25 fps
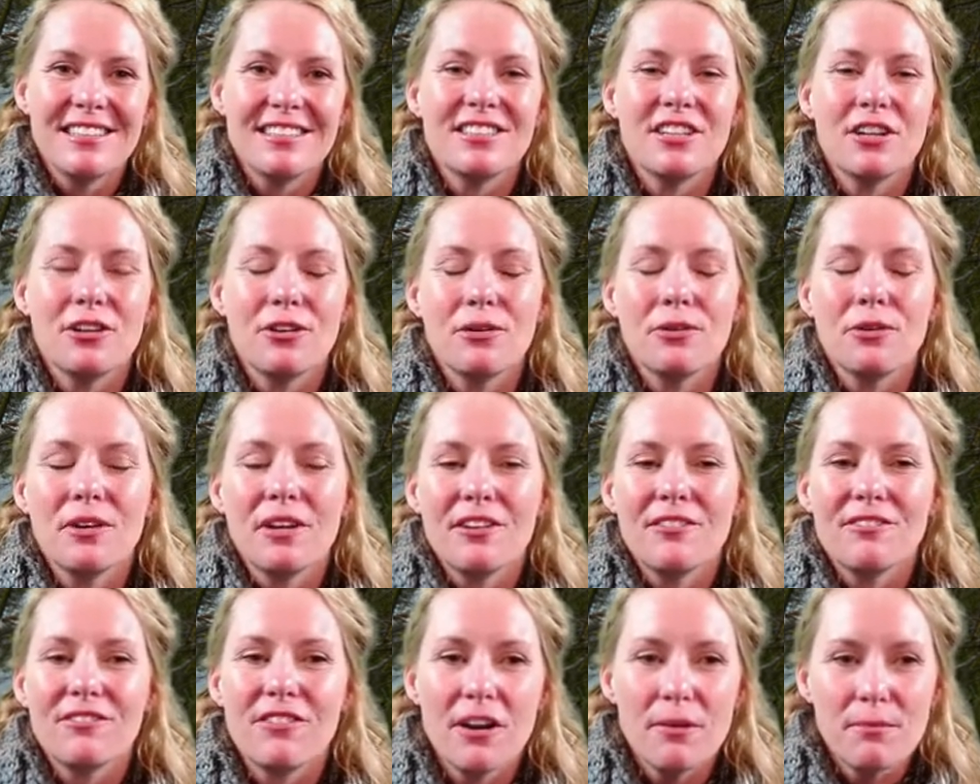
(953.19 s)
So
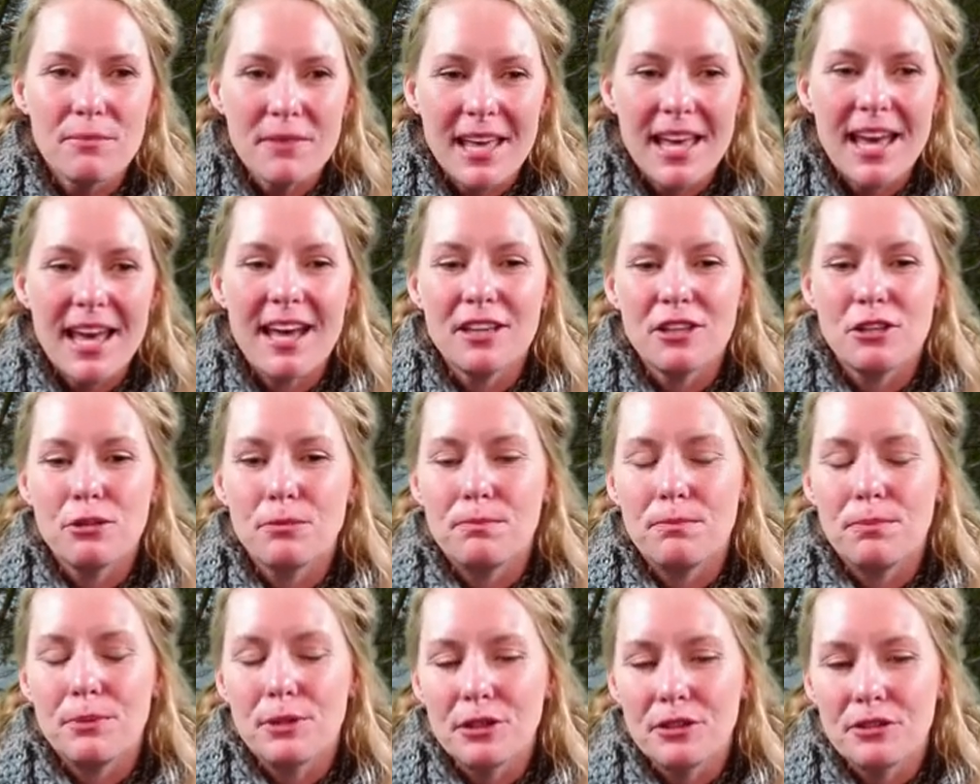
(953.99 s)
from that, you
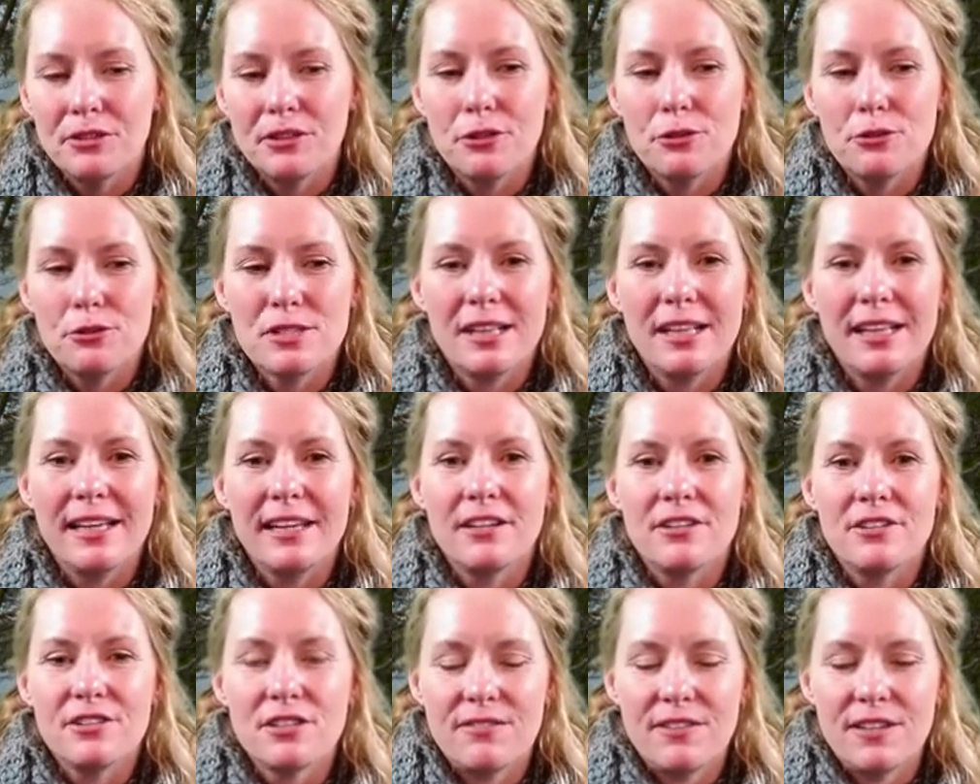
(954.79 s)
build those
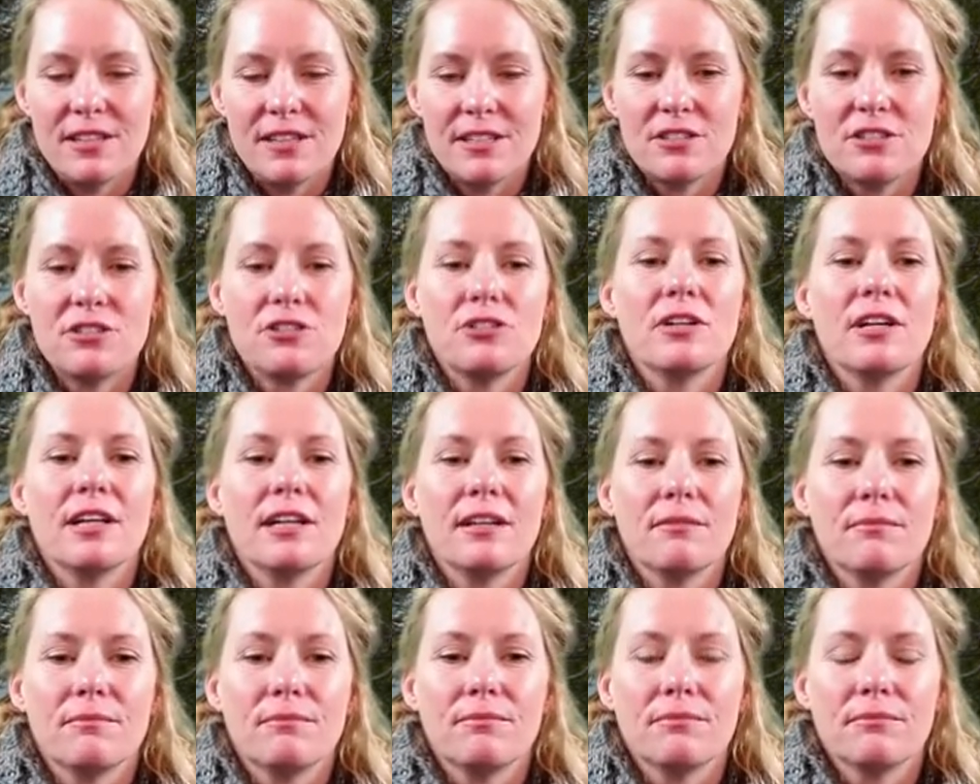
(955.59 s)
layers of
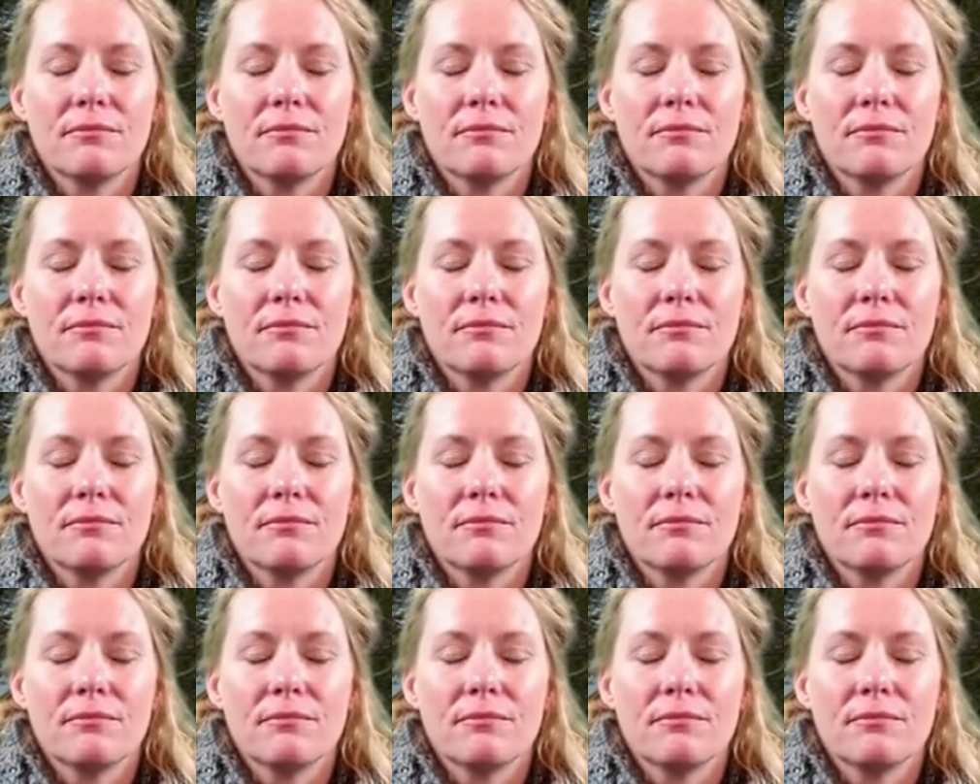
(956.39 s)
history.